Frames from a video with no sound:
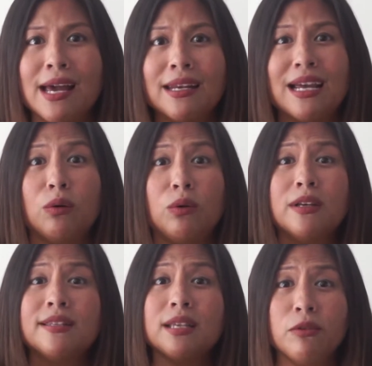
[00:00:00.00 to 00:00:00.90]

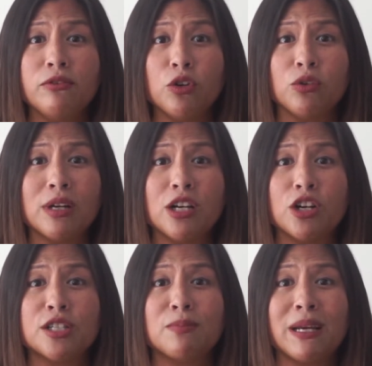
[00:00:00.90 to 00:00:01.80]
Now, some of your
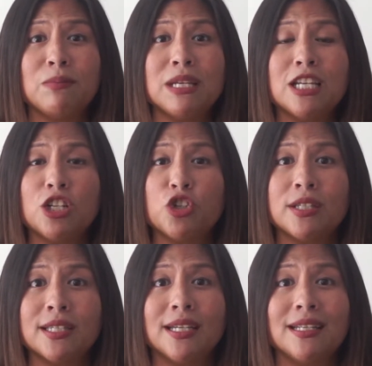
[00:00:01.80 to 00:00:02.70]
readers might be
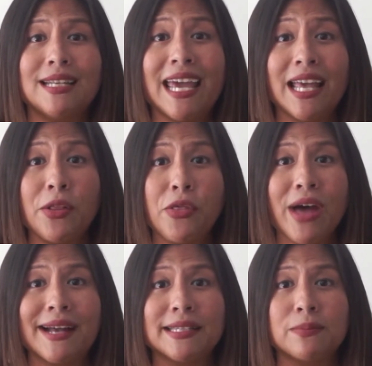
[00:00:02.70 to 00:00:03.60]
interested in the health
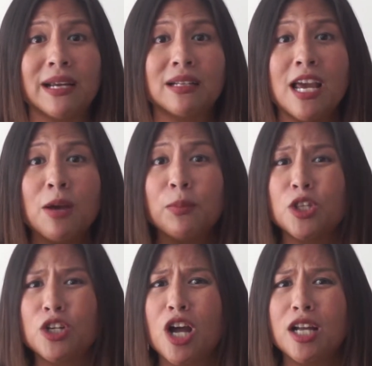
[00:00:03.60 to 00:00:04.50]
aspect, but
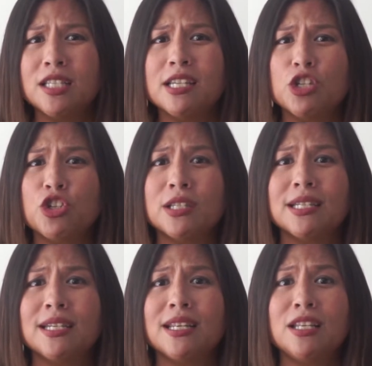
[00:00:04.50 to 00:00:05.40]
they're not
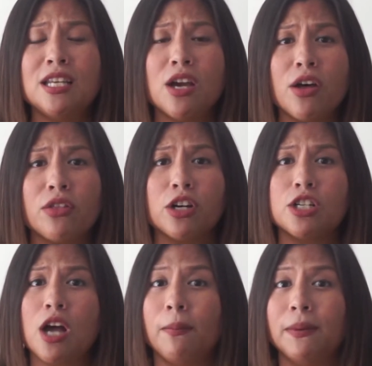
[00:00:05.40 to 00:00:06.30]
interested in the other
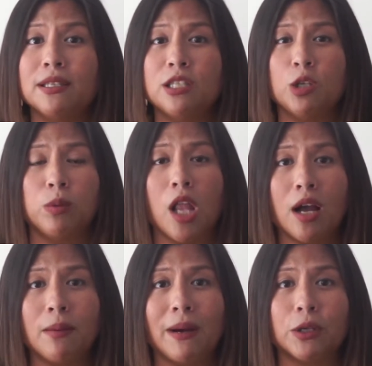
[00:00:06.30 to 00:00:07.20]
topics you
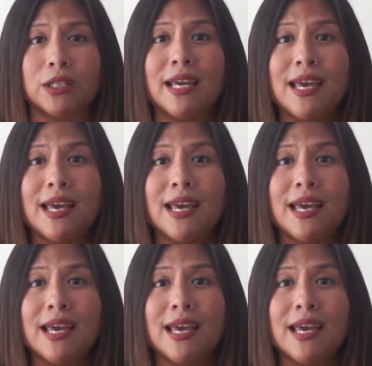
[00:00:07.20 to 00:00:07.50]
blog about.